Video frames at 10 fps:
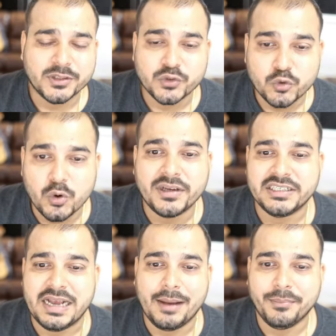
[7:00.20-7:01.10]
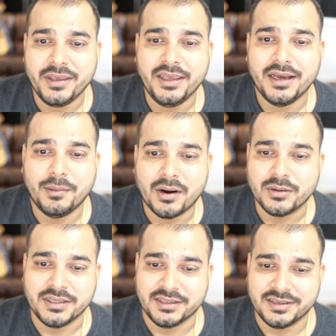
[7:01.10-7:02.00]
were so much happy
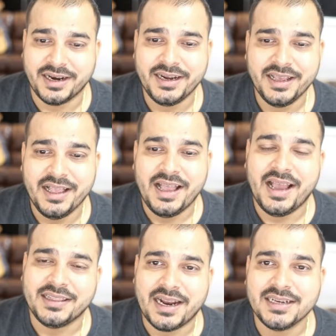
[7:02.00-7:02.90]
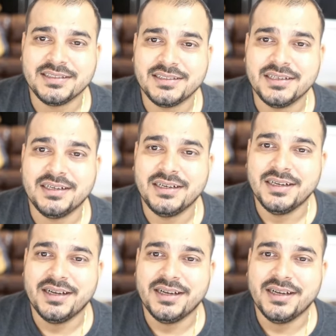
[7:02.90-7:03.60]
about this, right? And that is the